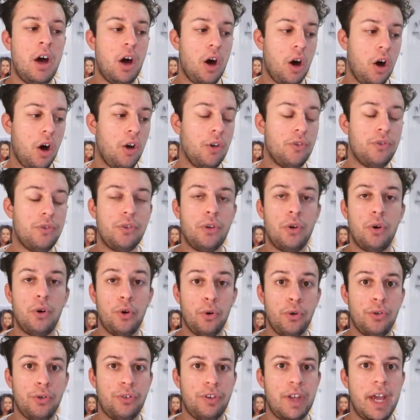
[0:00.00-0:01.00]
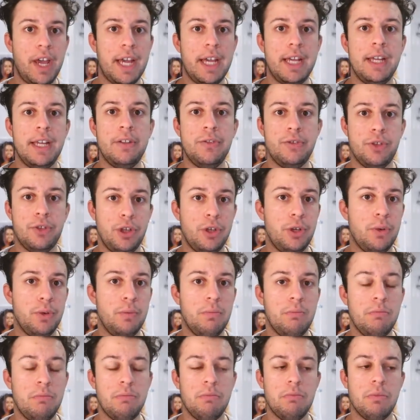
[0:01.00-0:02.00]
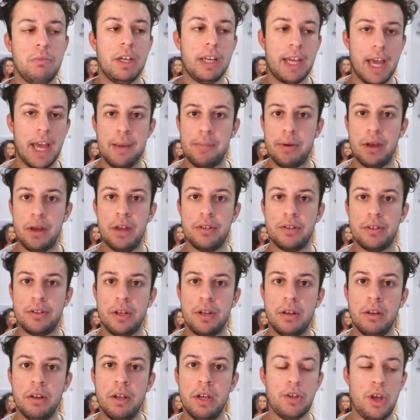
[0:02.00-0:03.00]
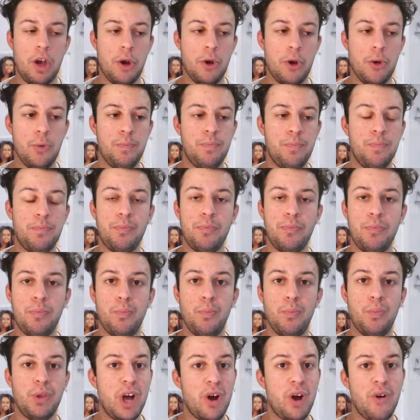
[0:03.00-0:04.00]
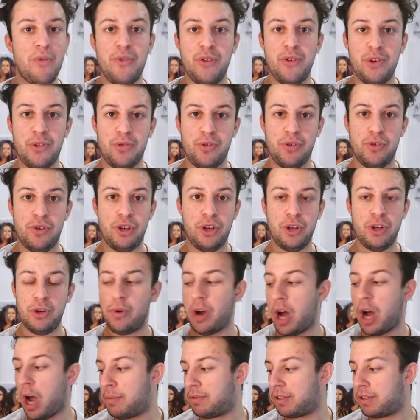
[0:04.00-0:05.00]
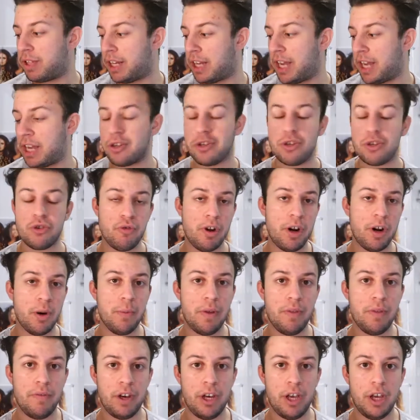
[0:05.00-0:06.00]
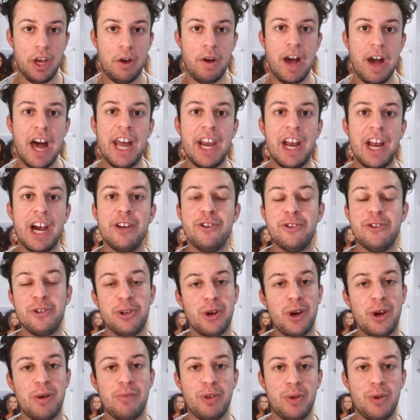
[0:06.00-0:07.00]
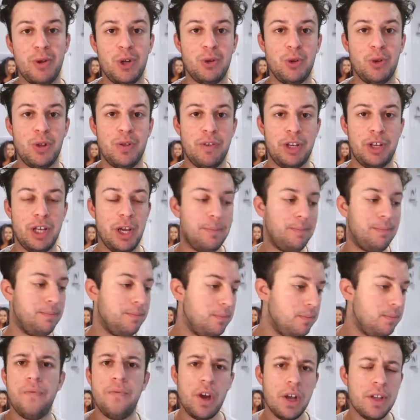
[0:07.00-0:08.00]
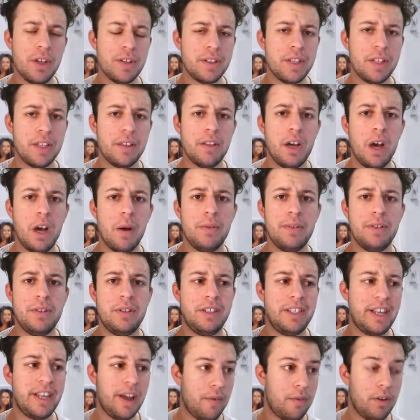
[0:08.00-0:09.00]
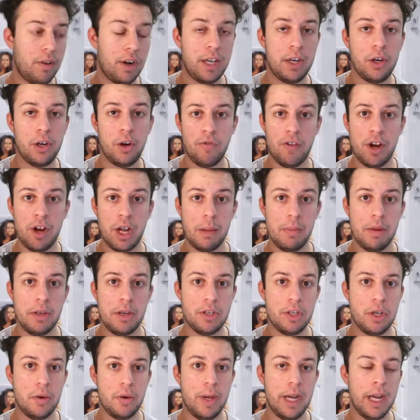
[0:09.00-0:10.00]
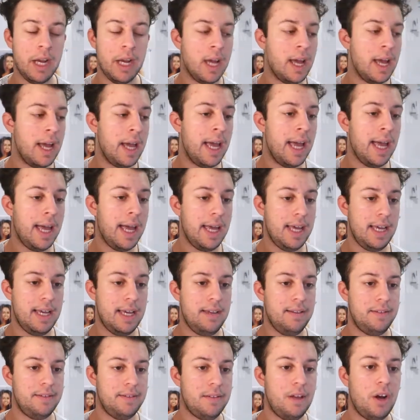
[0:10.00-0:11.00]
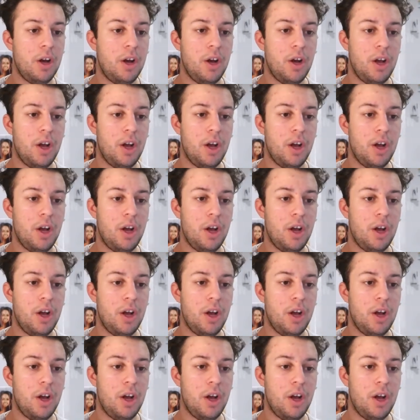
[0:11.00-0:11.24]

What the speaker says: ask or say to a gay person. So without further ado, I'm just going to get straight on with the video, and I do hope you enjoy the video. First thing that I would definitely not recommend doing is